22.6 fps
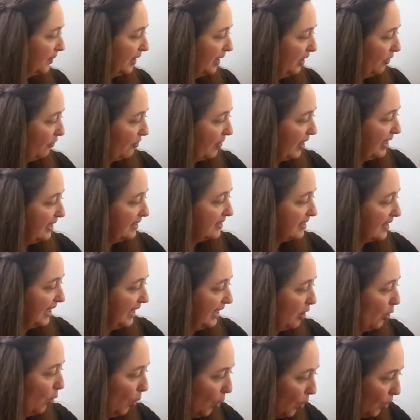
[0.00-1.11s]
If they
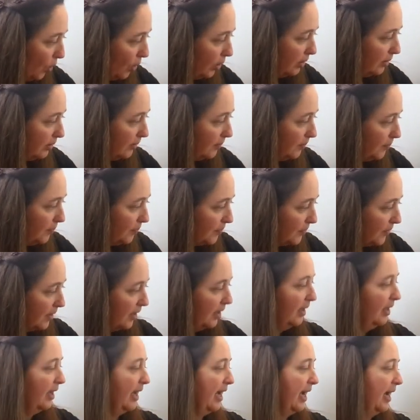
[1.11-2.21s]
say all
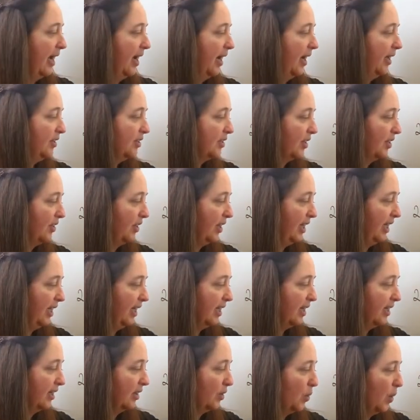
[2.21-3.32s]
and the